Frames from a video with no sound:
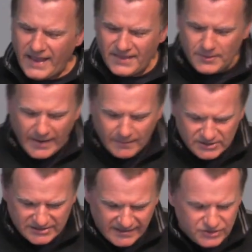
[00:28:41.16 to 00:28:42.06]
And the Bible
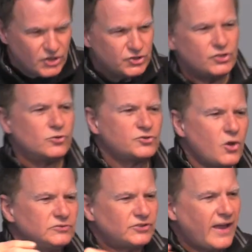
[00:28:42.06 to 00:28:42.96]
says she goes
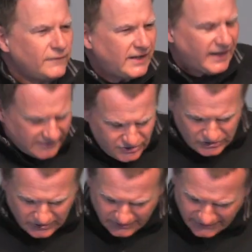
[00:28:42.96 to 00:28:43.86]
on to have kids.